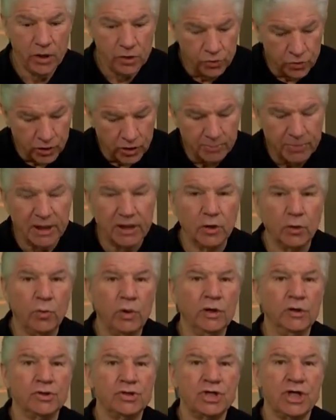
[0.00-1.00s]
You're gonna be in a
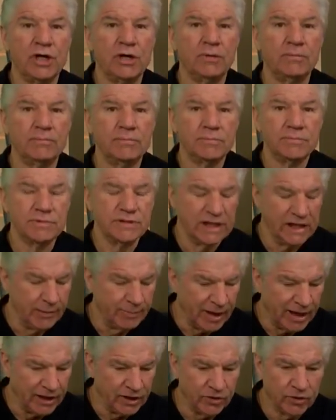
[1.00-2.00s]
wheelchair, say
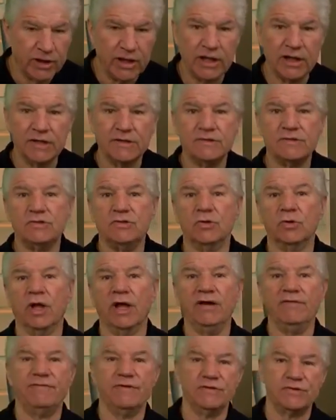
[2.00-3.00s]
goodbye to your kids, your
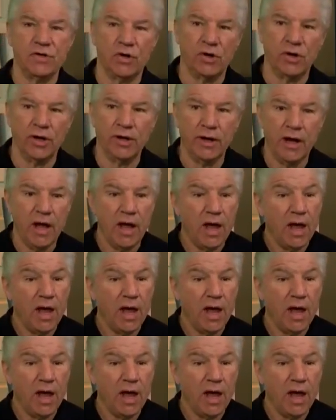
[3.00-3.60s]
life is gone.